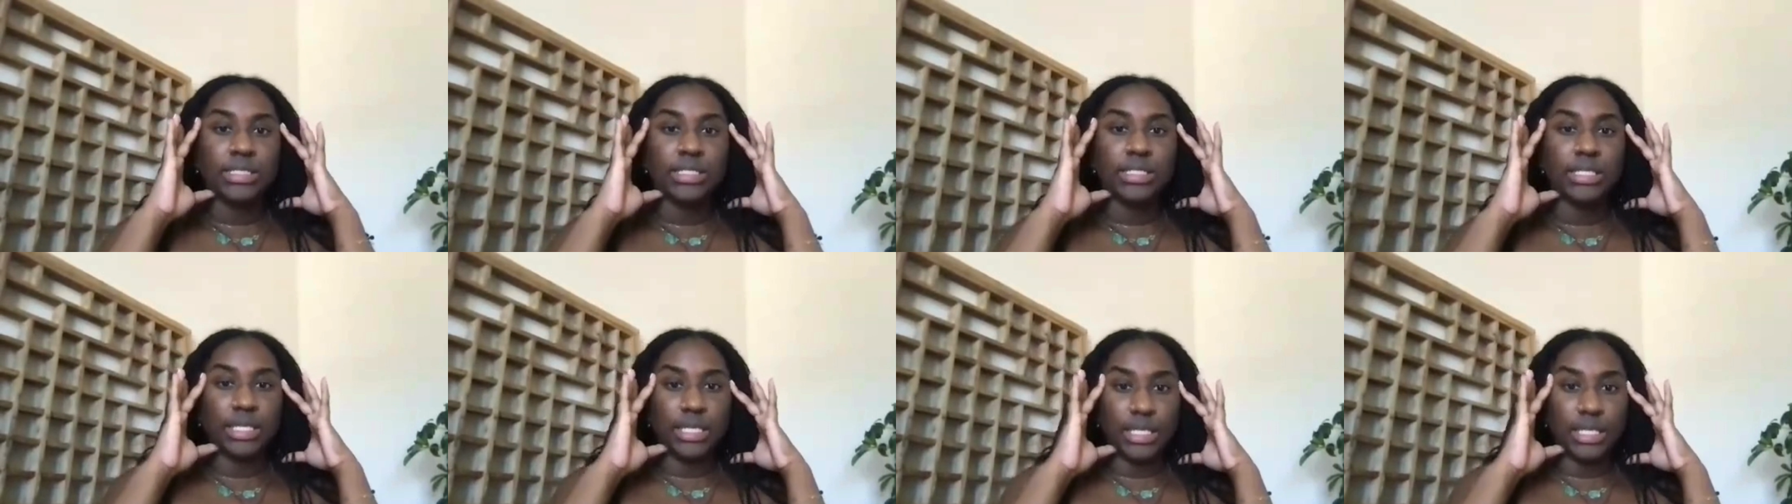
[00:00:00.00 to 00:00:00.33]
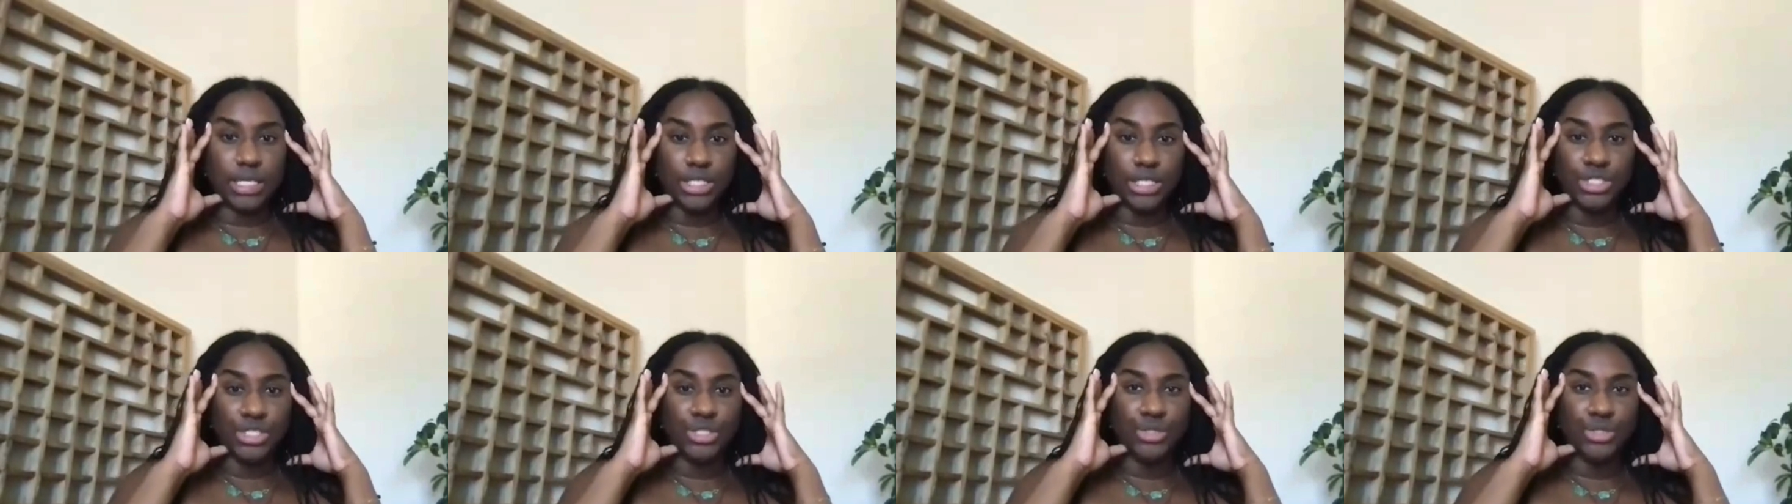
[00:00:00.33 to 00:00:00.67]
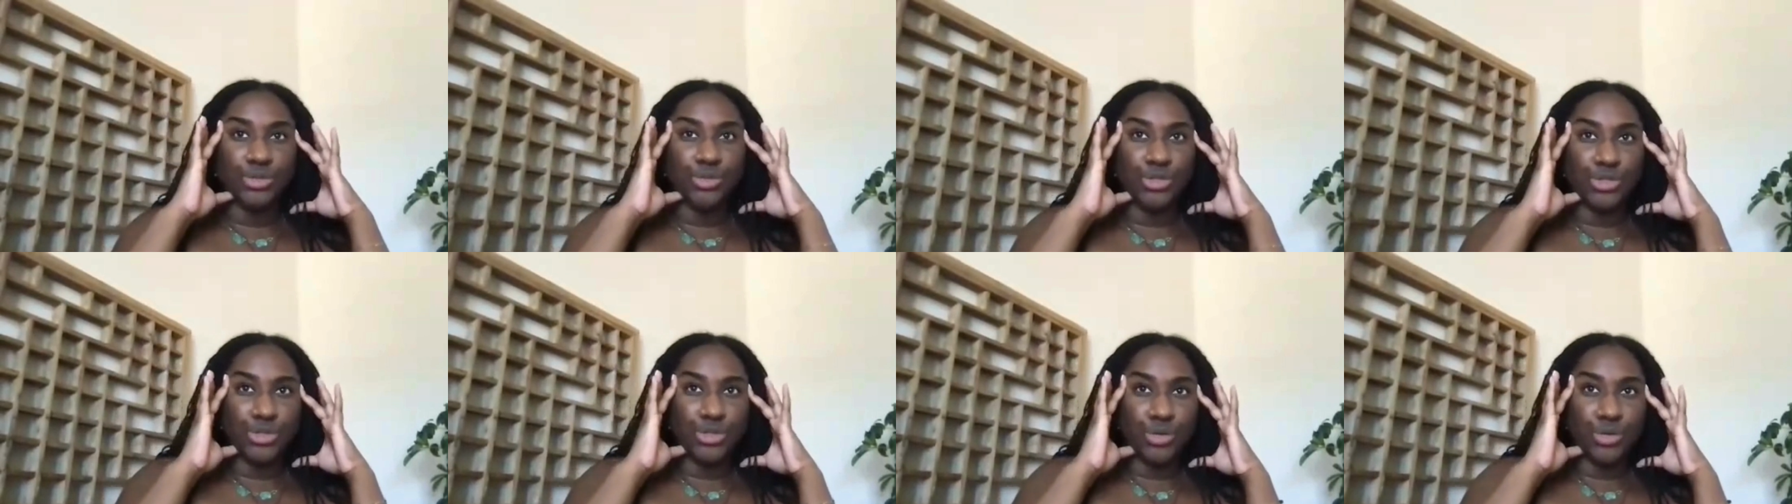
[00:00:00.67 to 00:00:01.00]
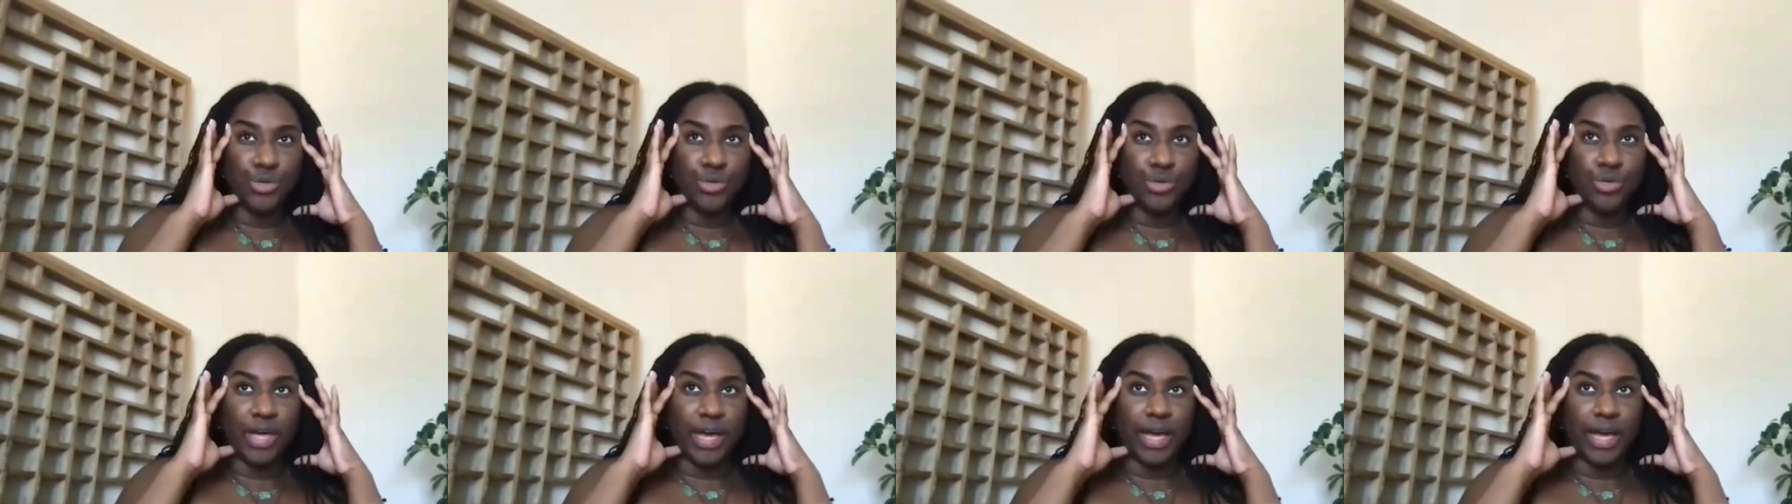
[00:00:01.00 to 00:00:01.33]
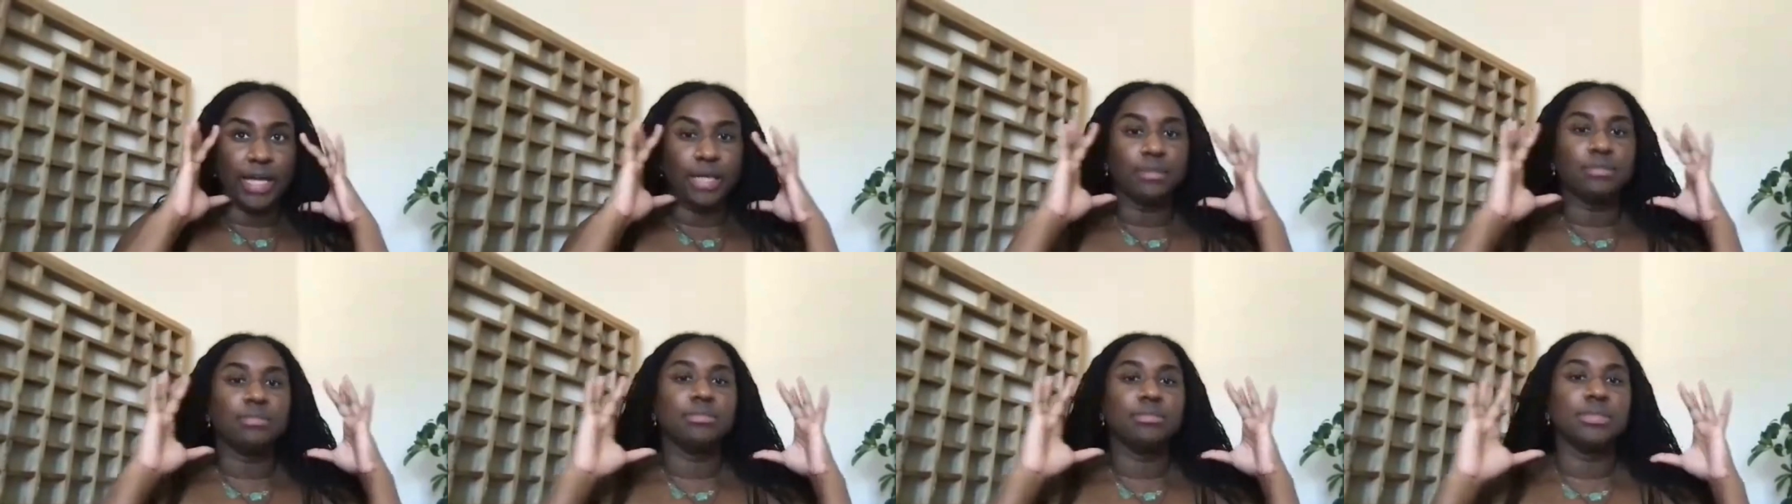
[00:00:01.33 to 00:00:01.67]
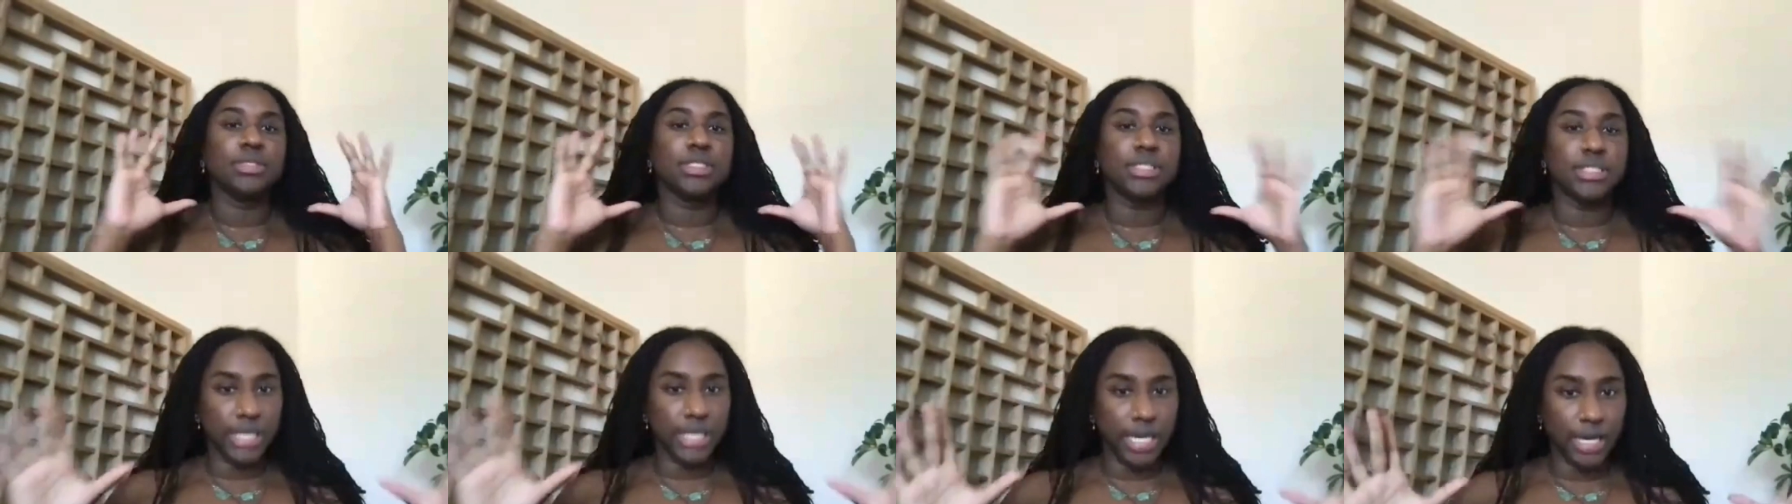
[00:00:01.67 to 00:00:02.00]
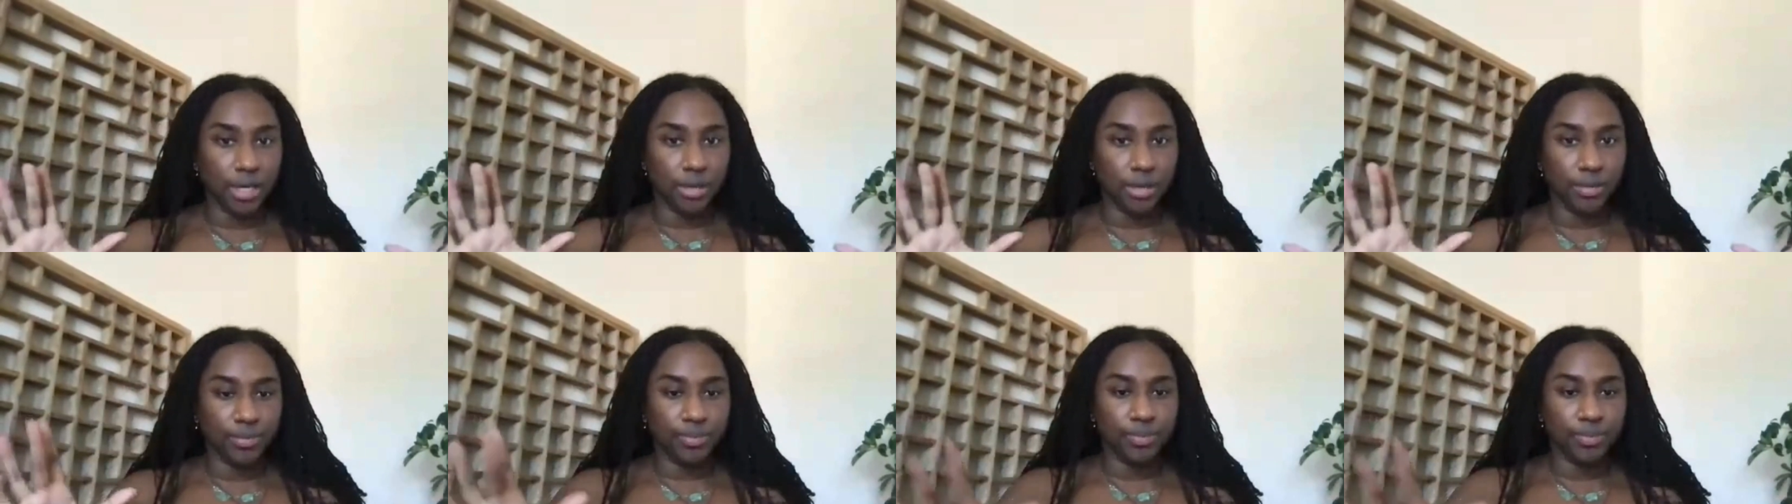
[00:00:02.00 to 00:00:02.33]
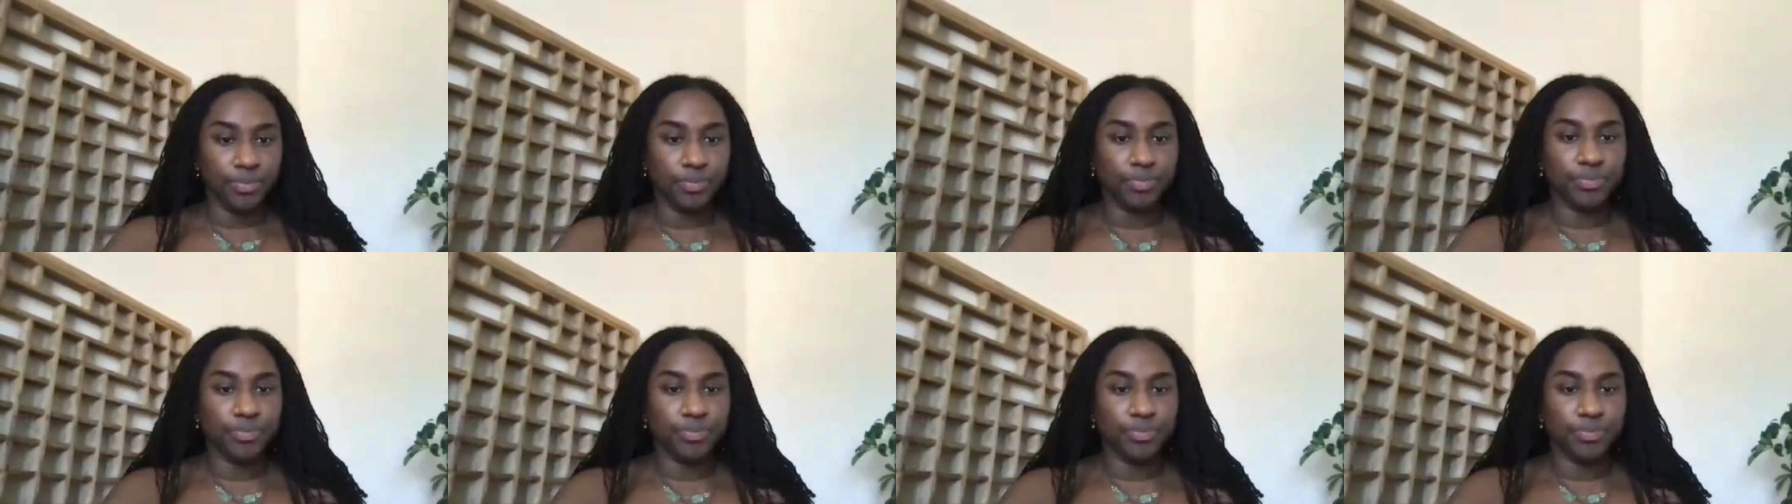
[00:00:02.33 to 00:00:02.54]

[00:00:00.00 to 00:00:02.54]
to get you to that state.